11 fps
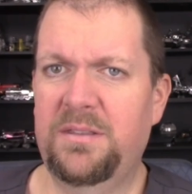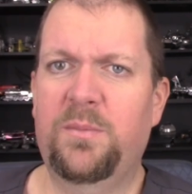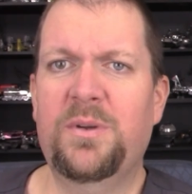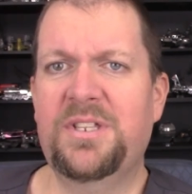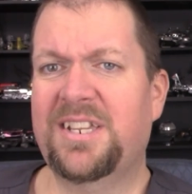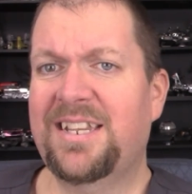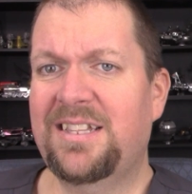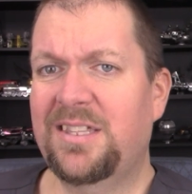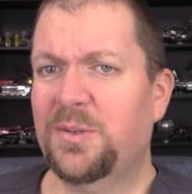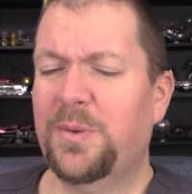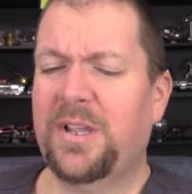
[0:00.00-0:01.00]
Once again,
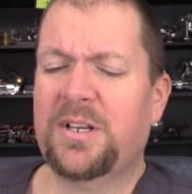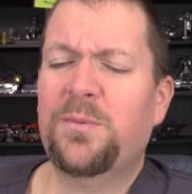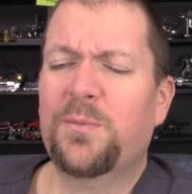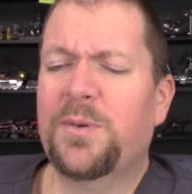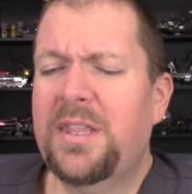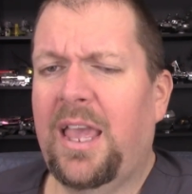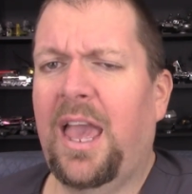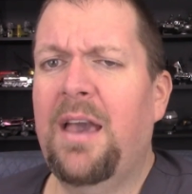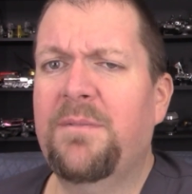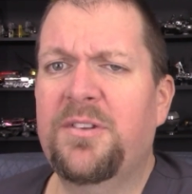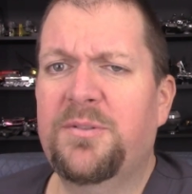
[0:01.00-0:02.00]
this week I don't really
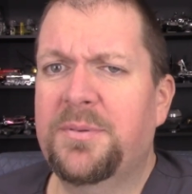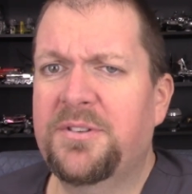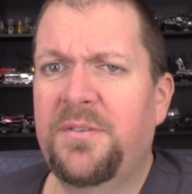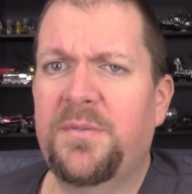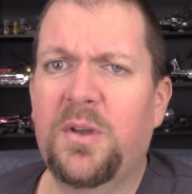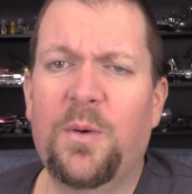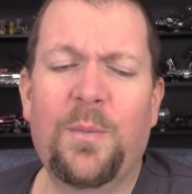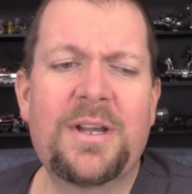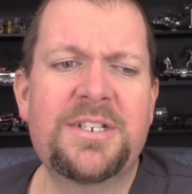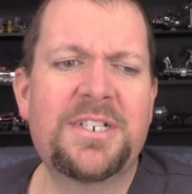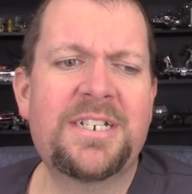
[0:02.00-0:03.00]
have a specific
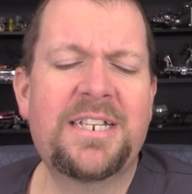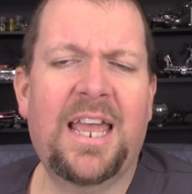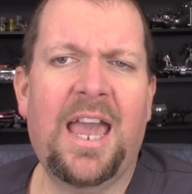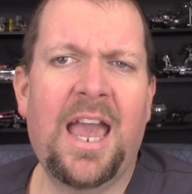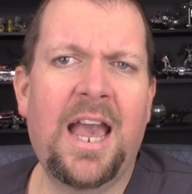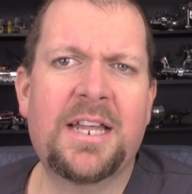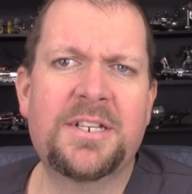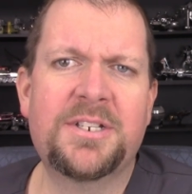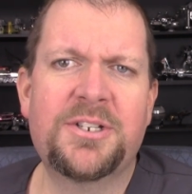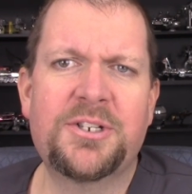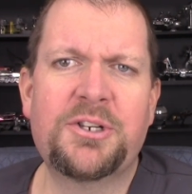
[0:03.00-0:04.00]
question to
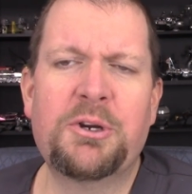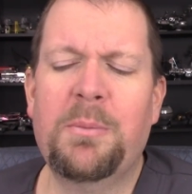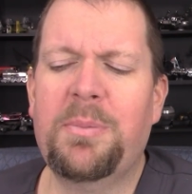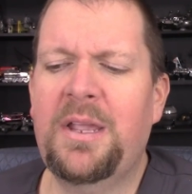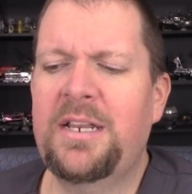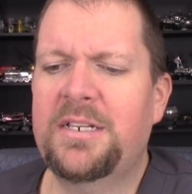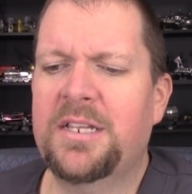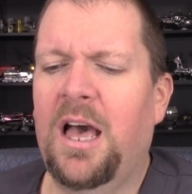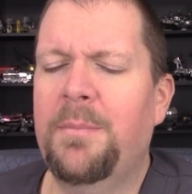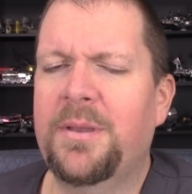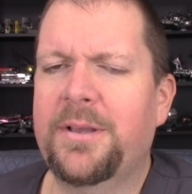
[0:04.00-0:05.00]
ask to stir up any
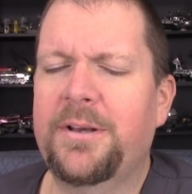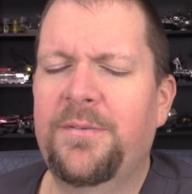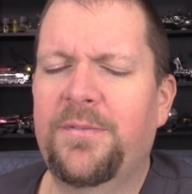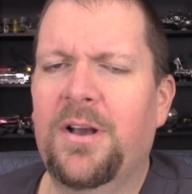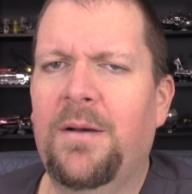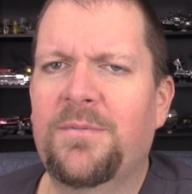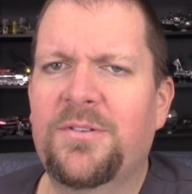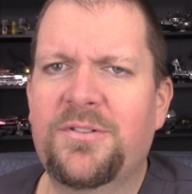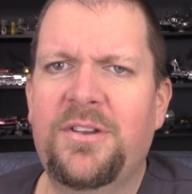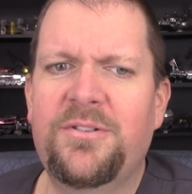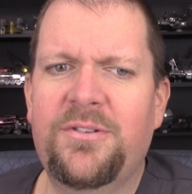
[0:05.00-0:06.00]
topic of
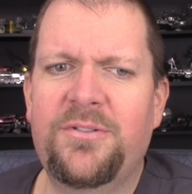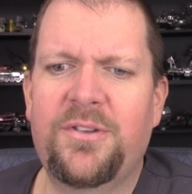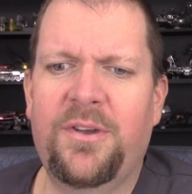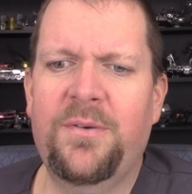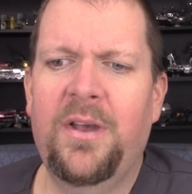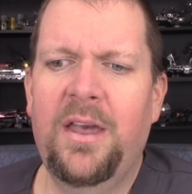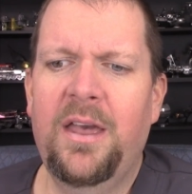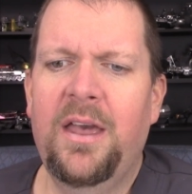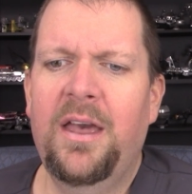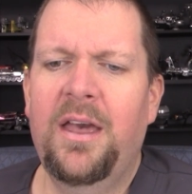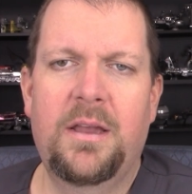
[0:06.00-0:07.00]
conversation. So,
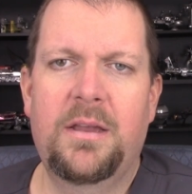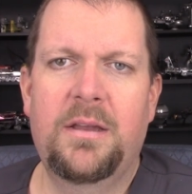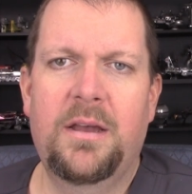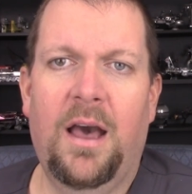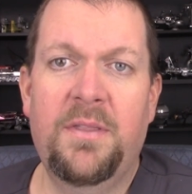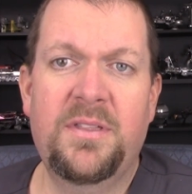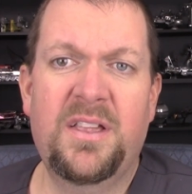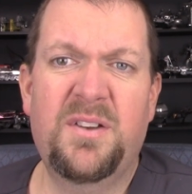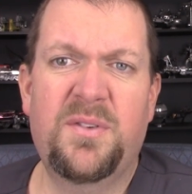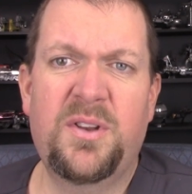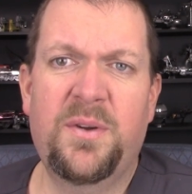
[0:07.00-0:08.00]
other than
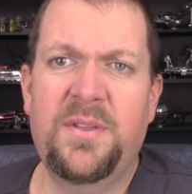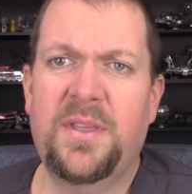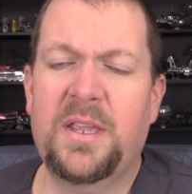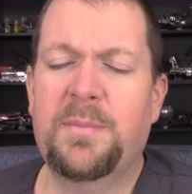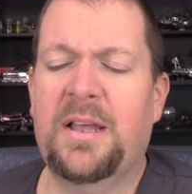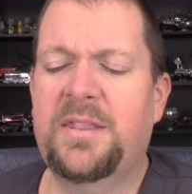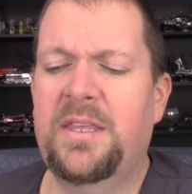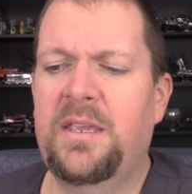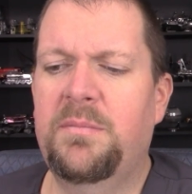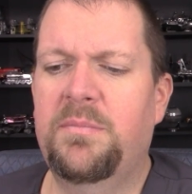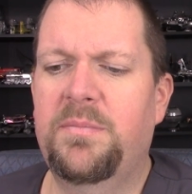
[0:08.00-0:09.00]
if you know anything about
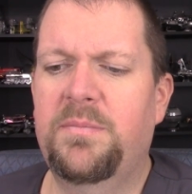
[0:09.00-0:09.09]
the